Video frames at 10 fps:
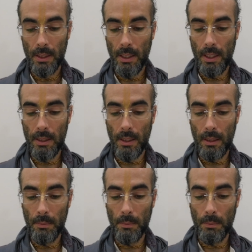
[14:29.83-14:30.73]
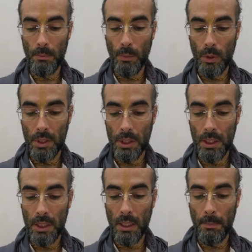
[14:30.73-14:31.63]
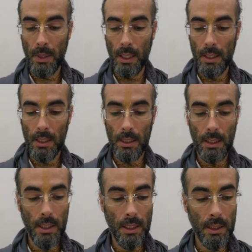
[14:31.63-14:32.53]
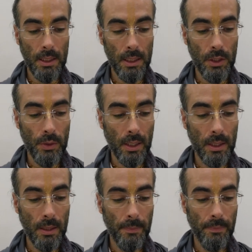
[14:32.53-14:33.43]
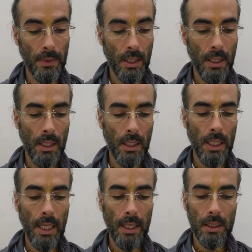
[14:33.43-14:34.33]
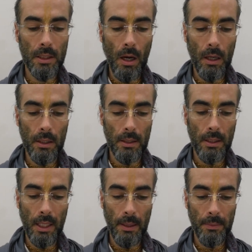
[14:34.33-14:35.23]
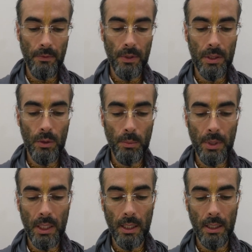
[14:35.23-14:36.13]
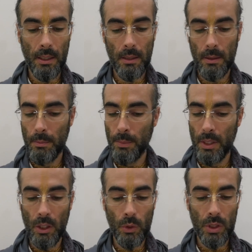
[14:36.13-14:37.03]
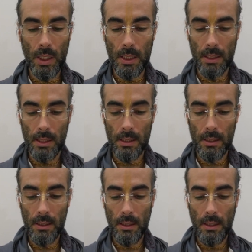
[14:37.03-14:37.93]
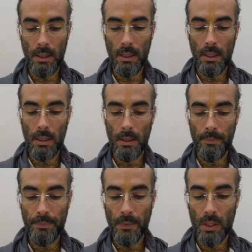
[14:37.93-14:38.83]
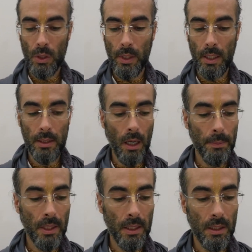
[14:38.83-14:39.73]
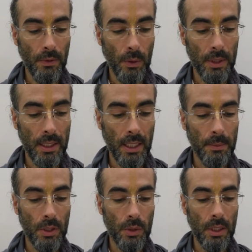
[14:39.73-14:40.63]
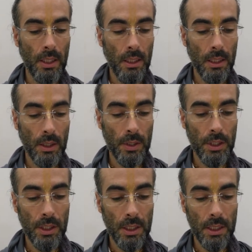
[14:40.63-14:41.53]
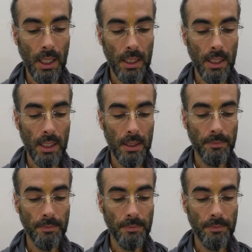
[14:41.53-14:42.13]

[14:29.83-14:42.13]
in the Murshidabad district. He had a daughter named Vishnupriya, but no sons. So he adopted a devotee named Sri Krishna Charana.